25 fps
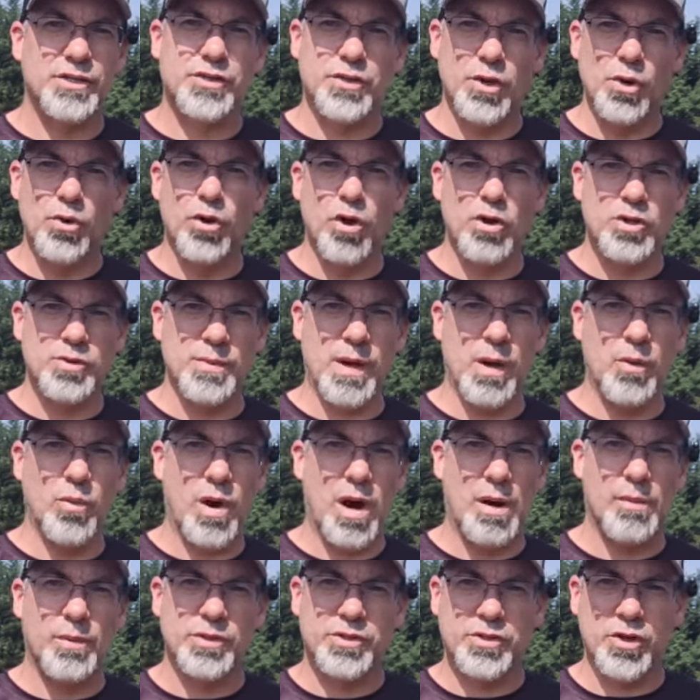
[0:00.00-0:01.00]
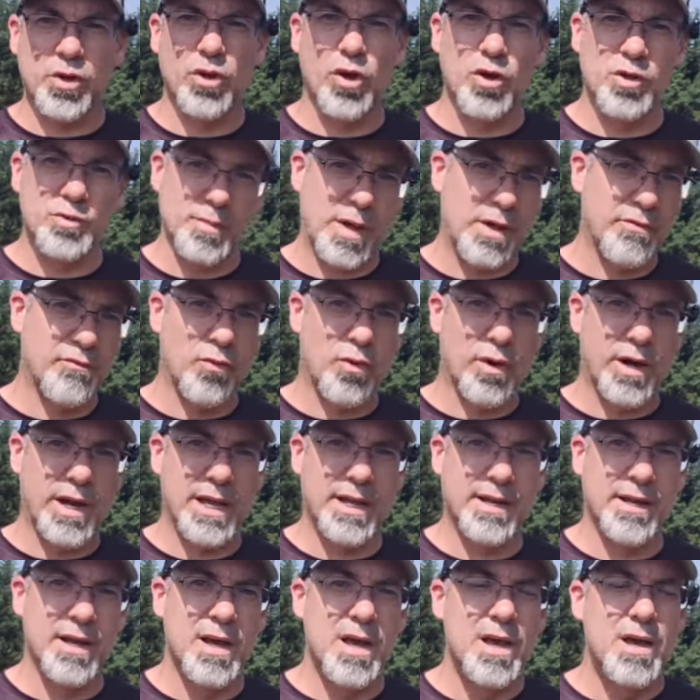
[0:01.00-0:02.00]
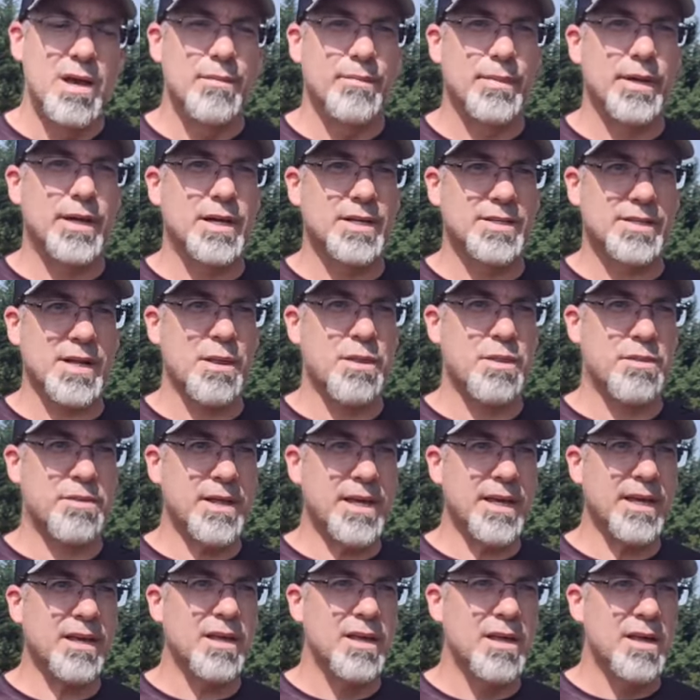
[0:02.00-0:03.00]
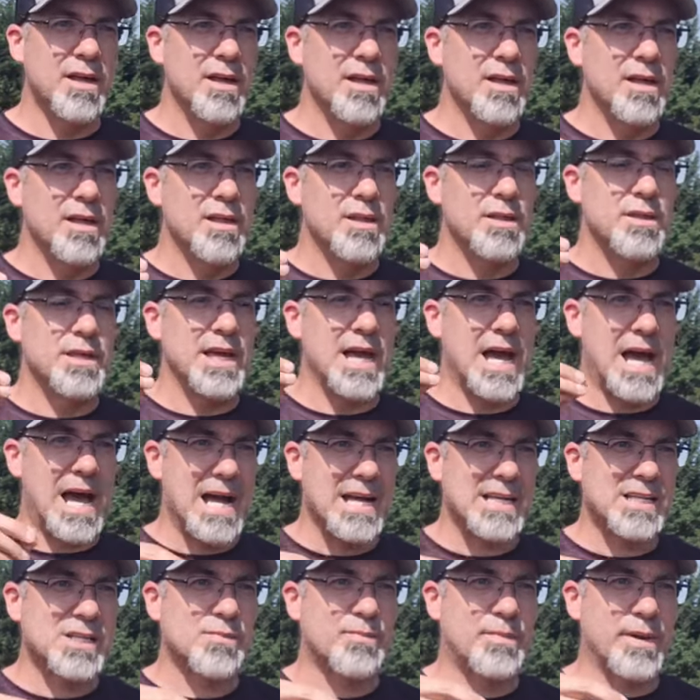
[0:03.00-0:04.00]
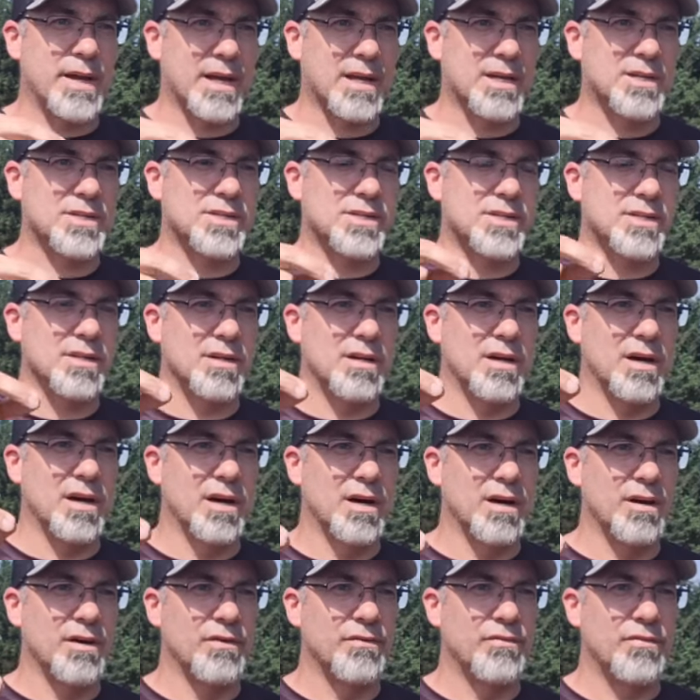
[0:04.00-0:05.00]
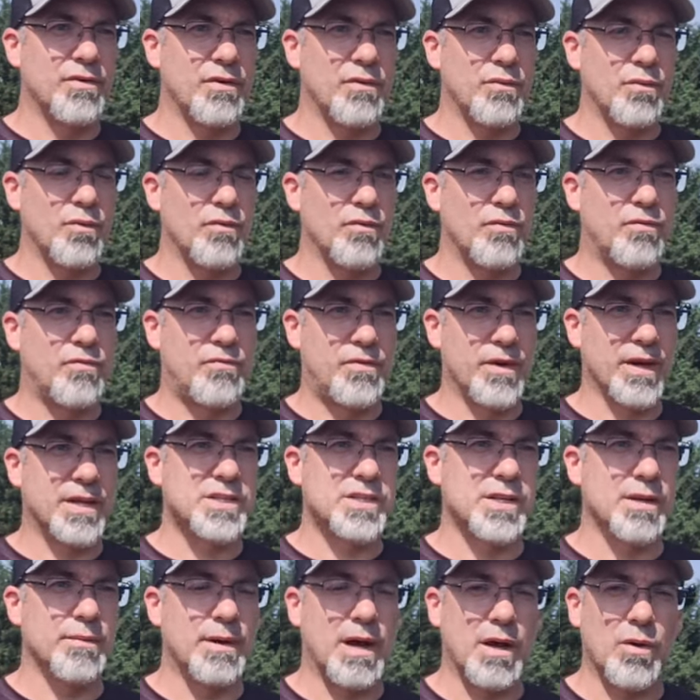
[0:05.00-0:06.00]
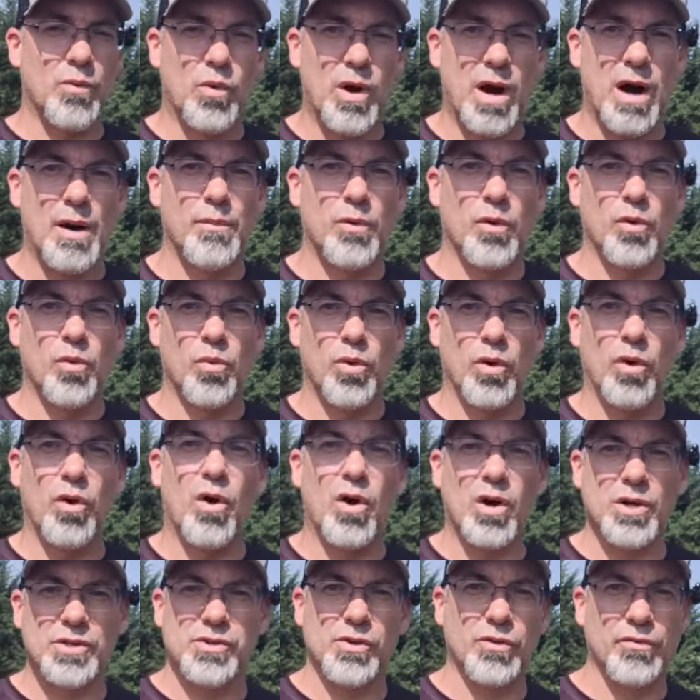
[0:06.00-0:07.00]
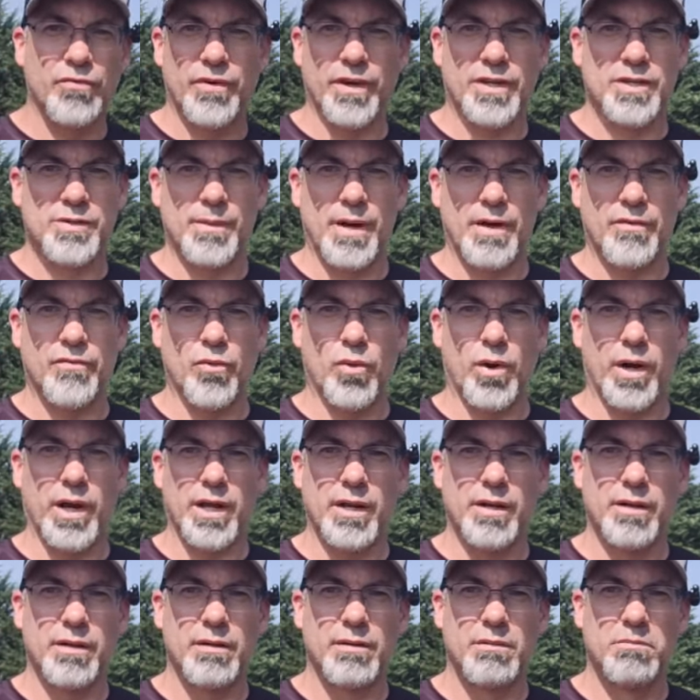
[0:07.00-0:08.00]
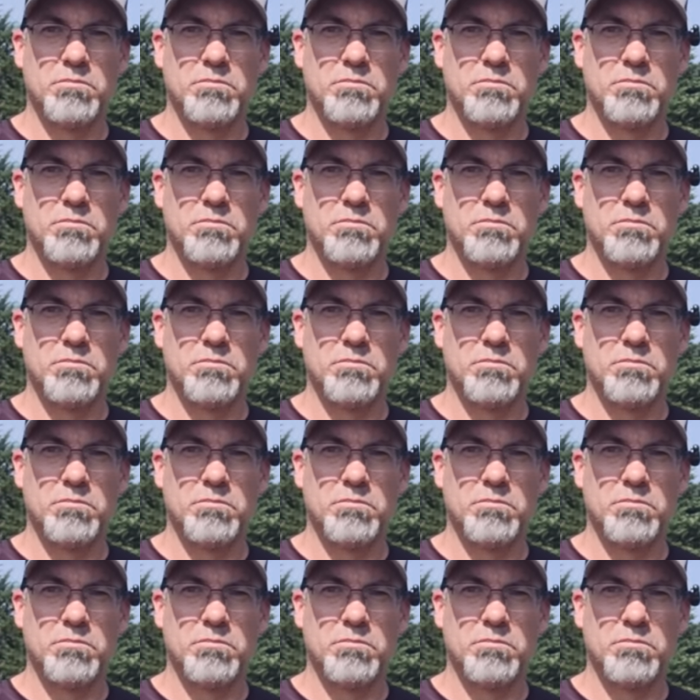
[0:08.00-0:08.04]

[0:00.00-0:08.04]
So goes my wobble, so goes my forehand, because I think the aspects of fixing my wobble will also fix my forehand.